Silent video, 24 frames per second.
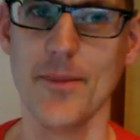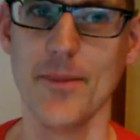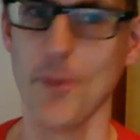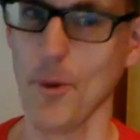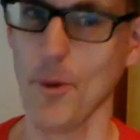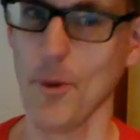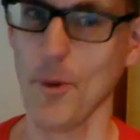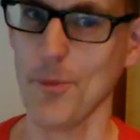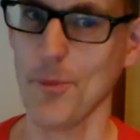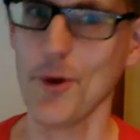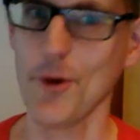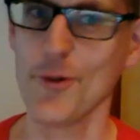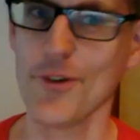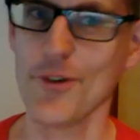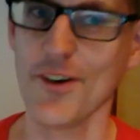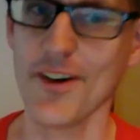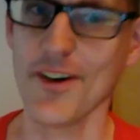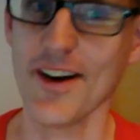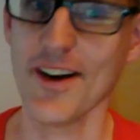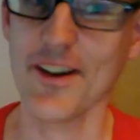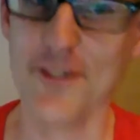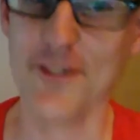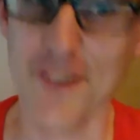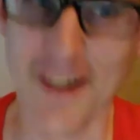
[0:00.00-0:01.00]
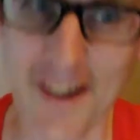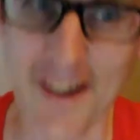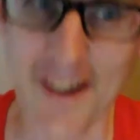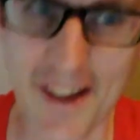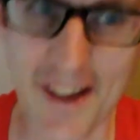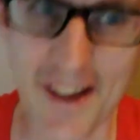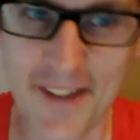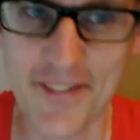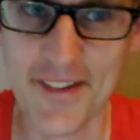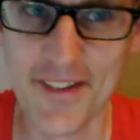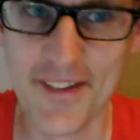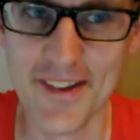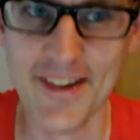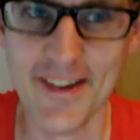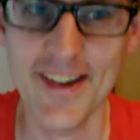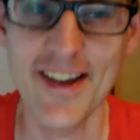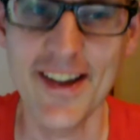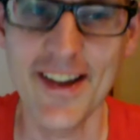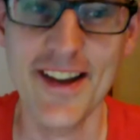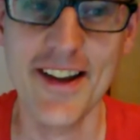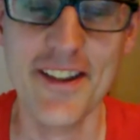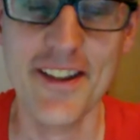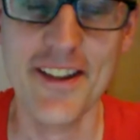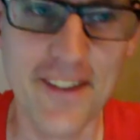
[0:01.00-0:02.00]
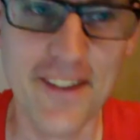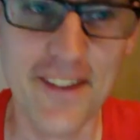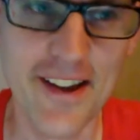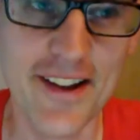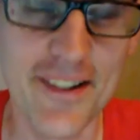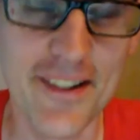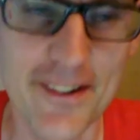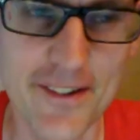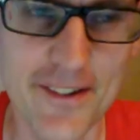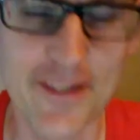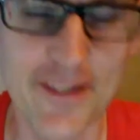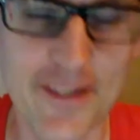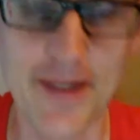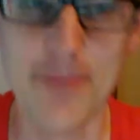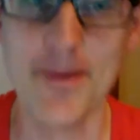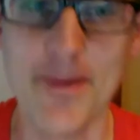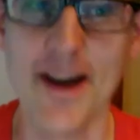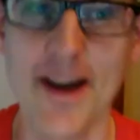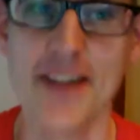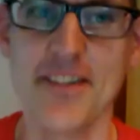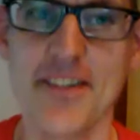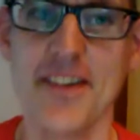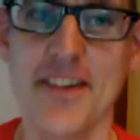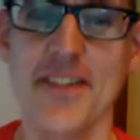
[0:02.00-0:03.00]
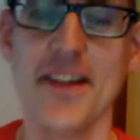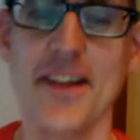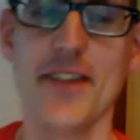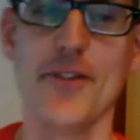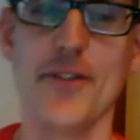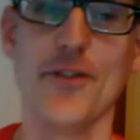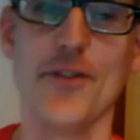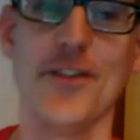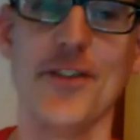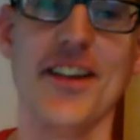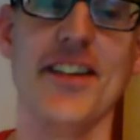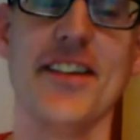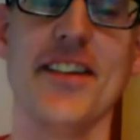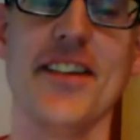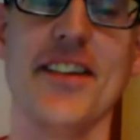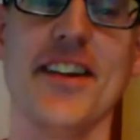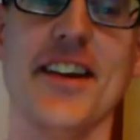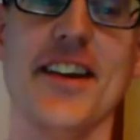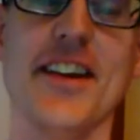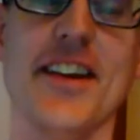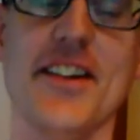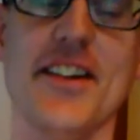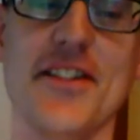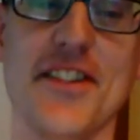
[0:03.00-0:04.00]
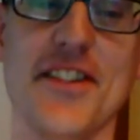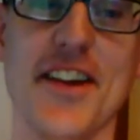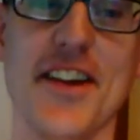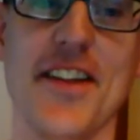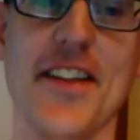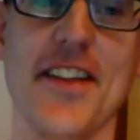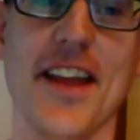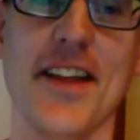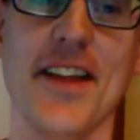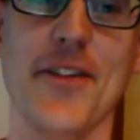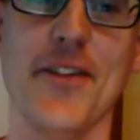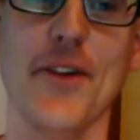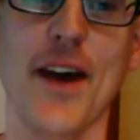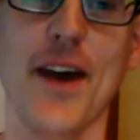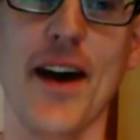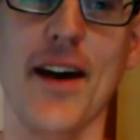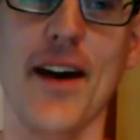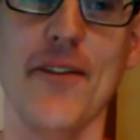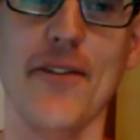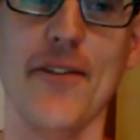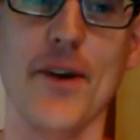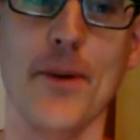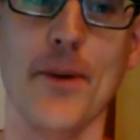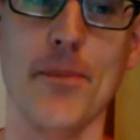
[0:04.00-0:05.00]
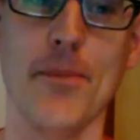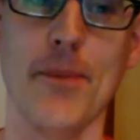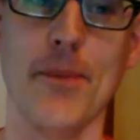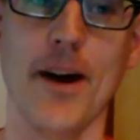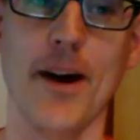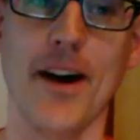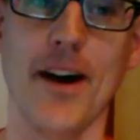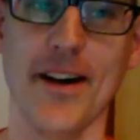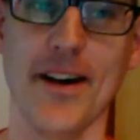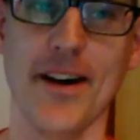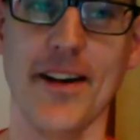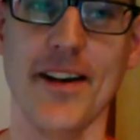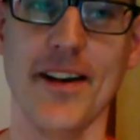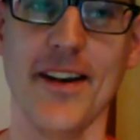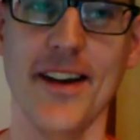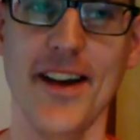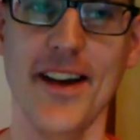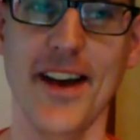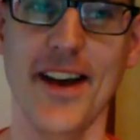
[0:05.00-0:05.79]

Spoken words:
Bob Proctor actually, and he said, imagine that you sit in the kitchen and you have a pie,